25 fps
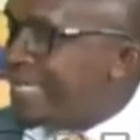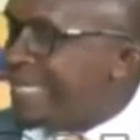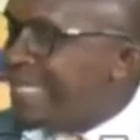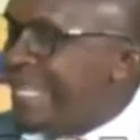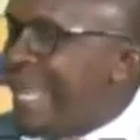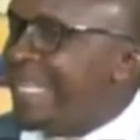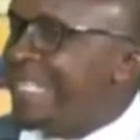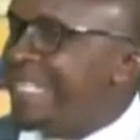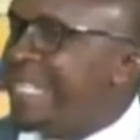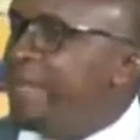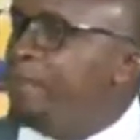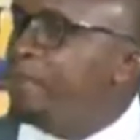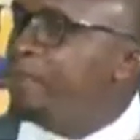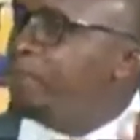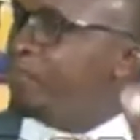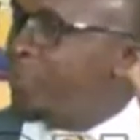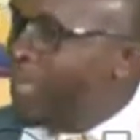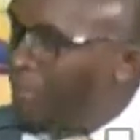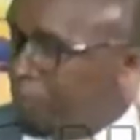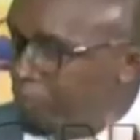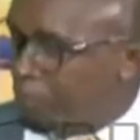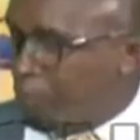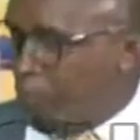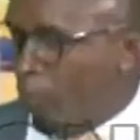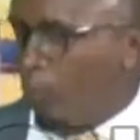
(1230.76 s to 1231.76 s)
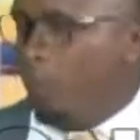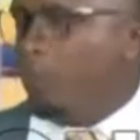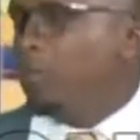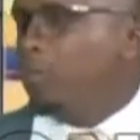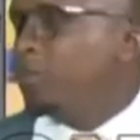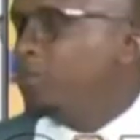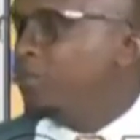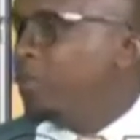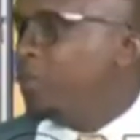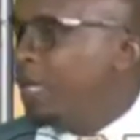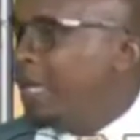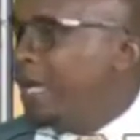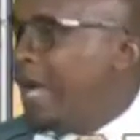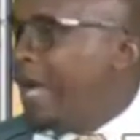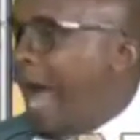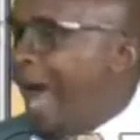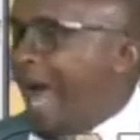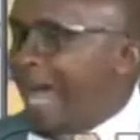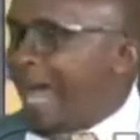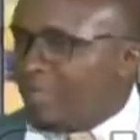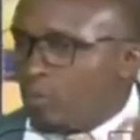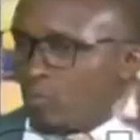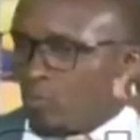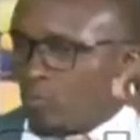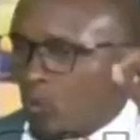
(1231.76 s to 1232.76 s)
Then the people are
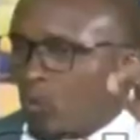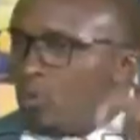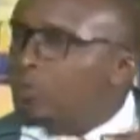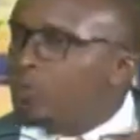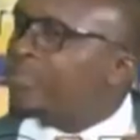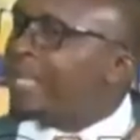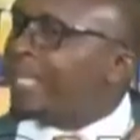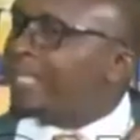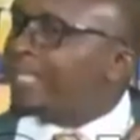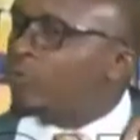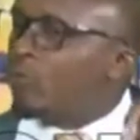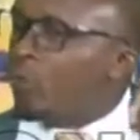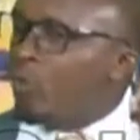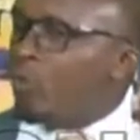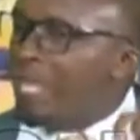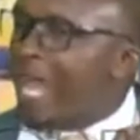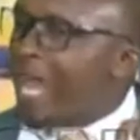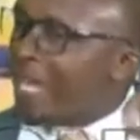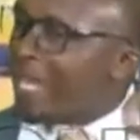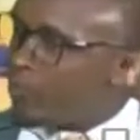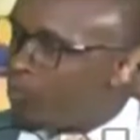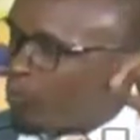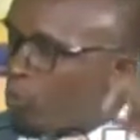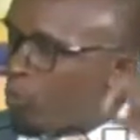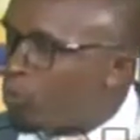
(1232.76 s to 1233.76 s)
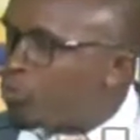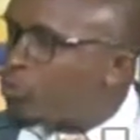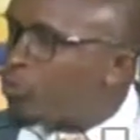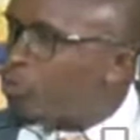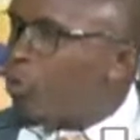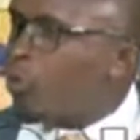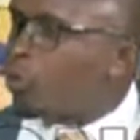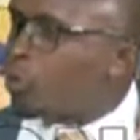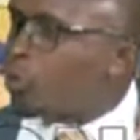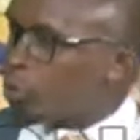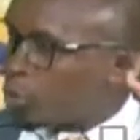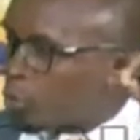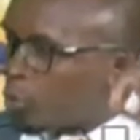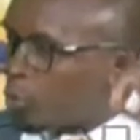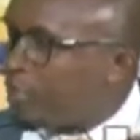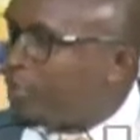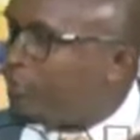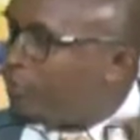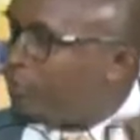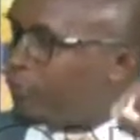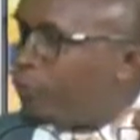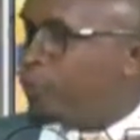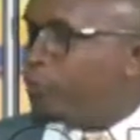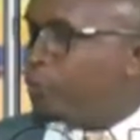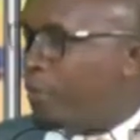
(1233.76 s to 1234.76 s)
the ones that we are the ones controlling
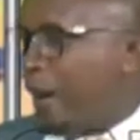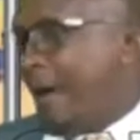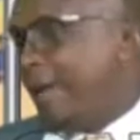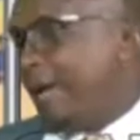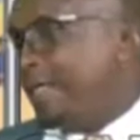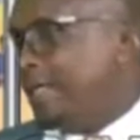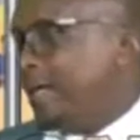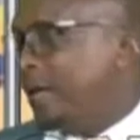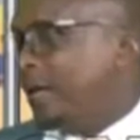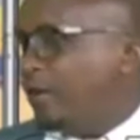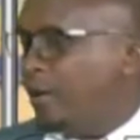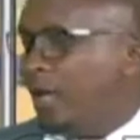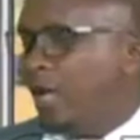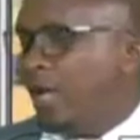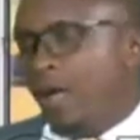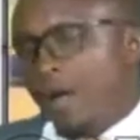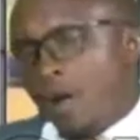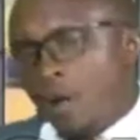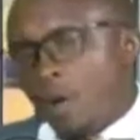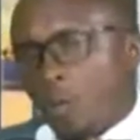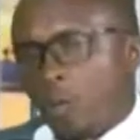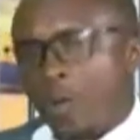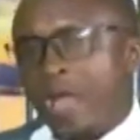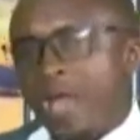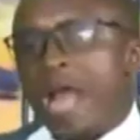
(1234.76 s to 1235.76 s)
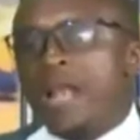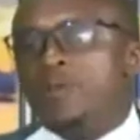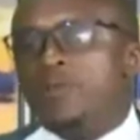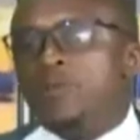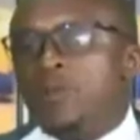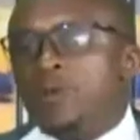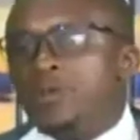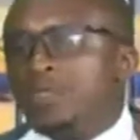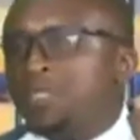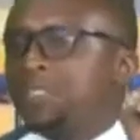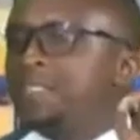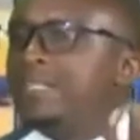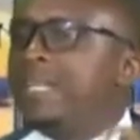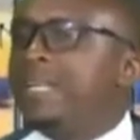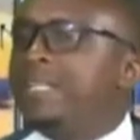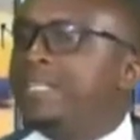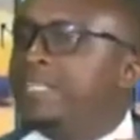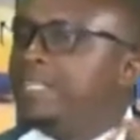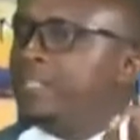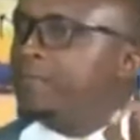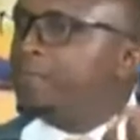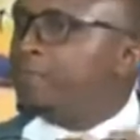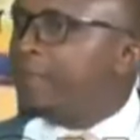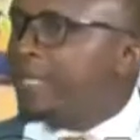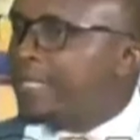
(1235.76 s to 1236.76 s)
vote buying now. We are the ones telling the
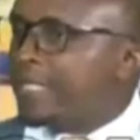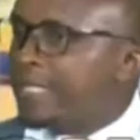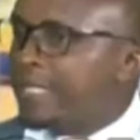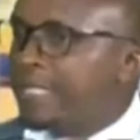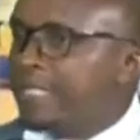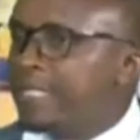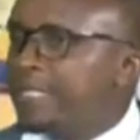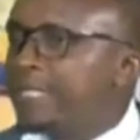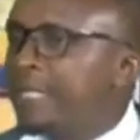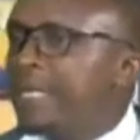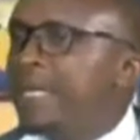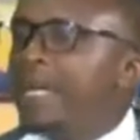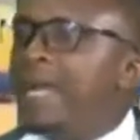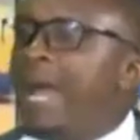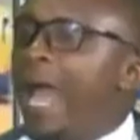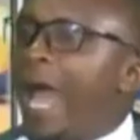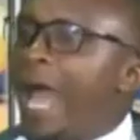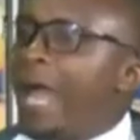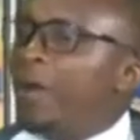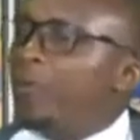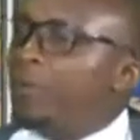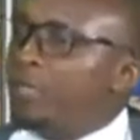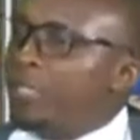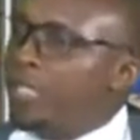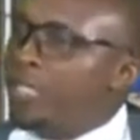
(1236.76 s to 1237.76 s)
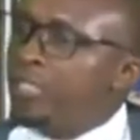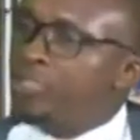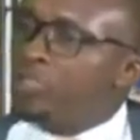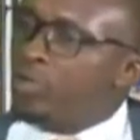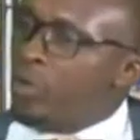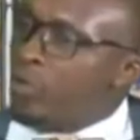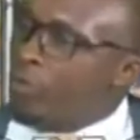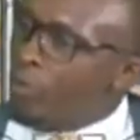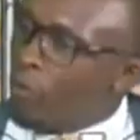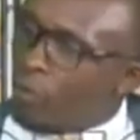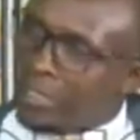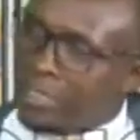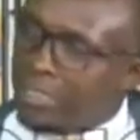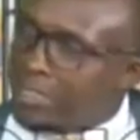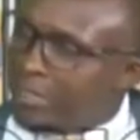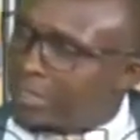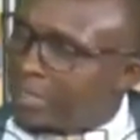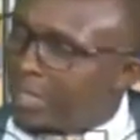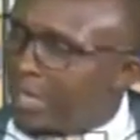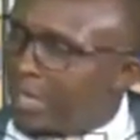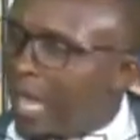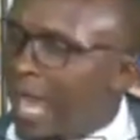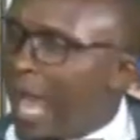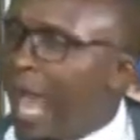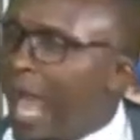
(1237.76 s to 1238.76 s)
persons, I will eat your money,
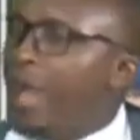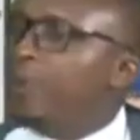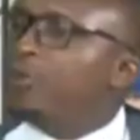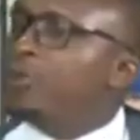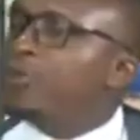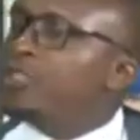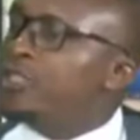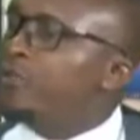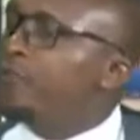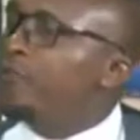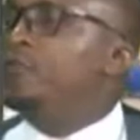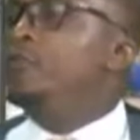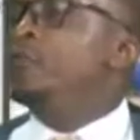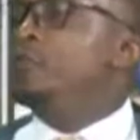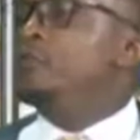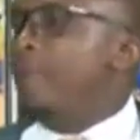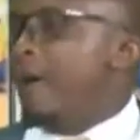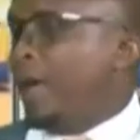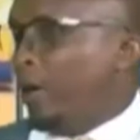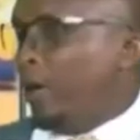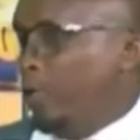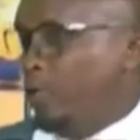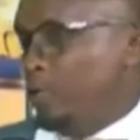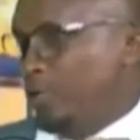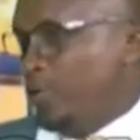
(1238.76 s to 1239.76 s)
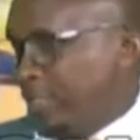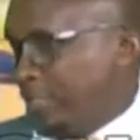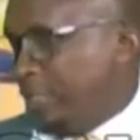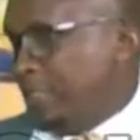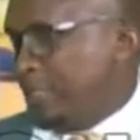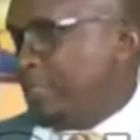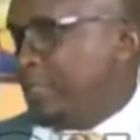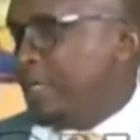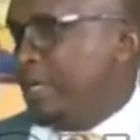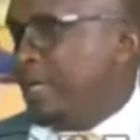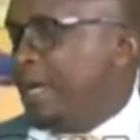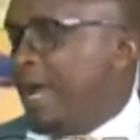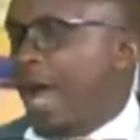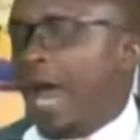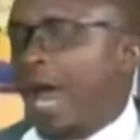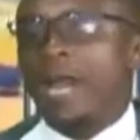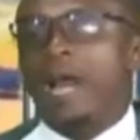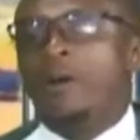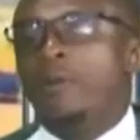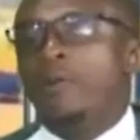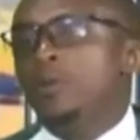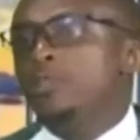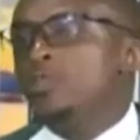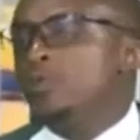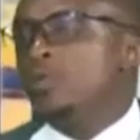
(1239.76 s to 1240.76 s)
I will still vote my conscience. And I
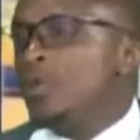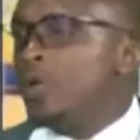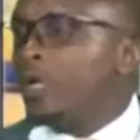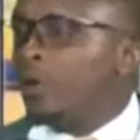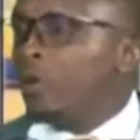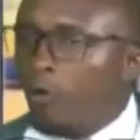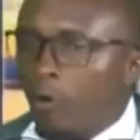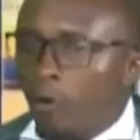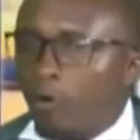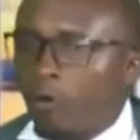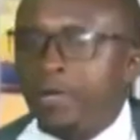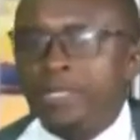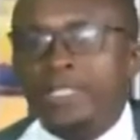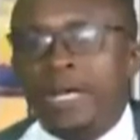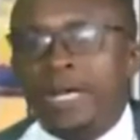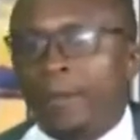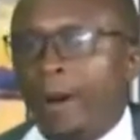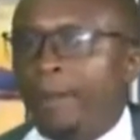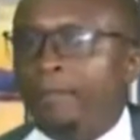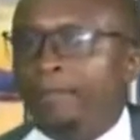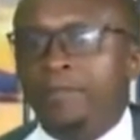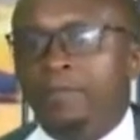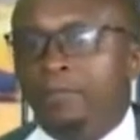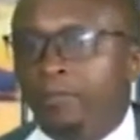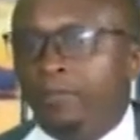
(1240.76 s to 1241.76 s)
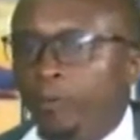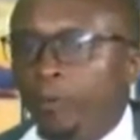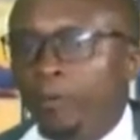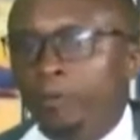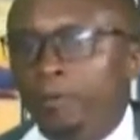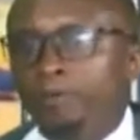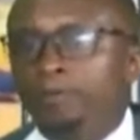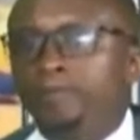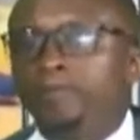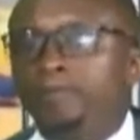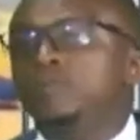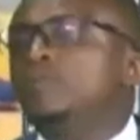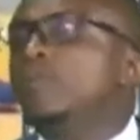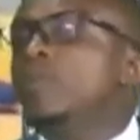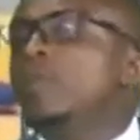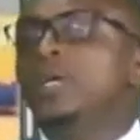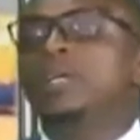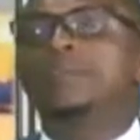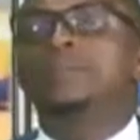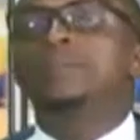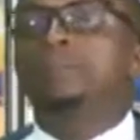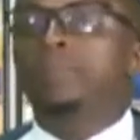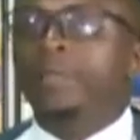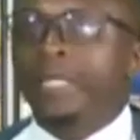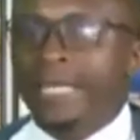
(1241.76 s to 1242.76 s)
want to encourage our people,
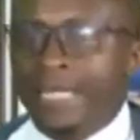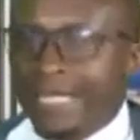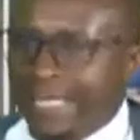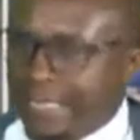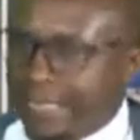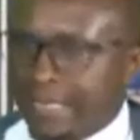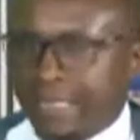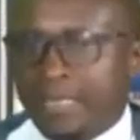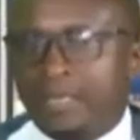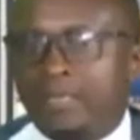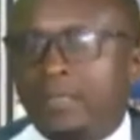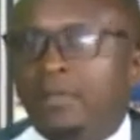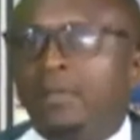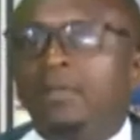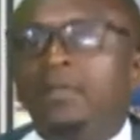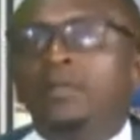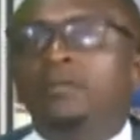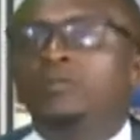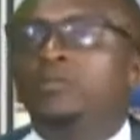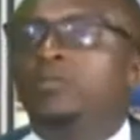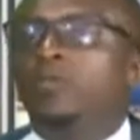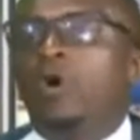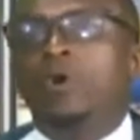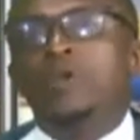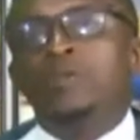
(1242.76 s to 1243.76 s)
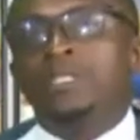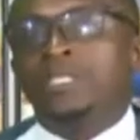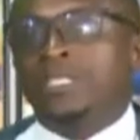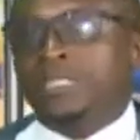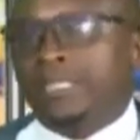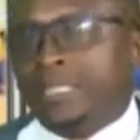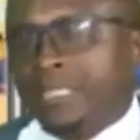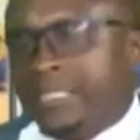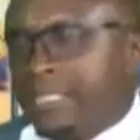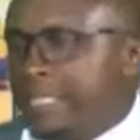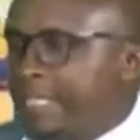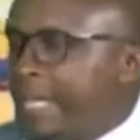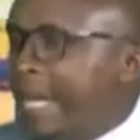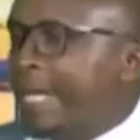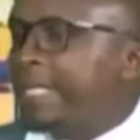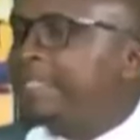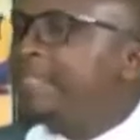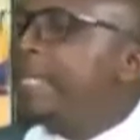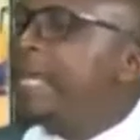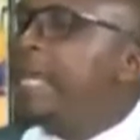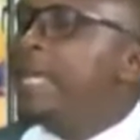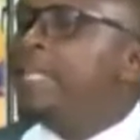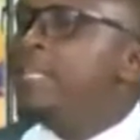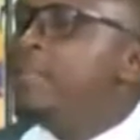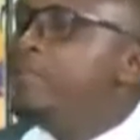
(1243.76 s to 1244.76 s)
please don't reject
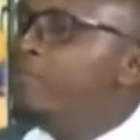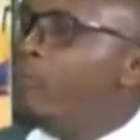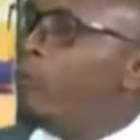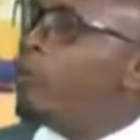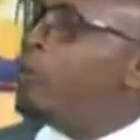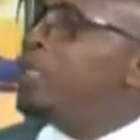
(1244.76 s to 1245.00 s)
any money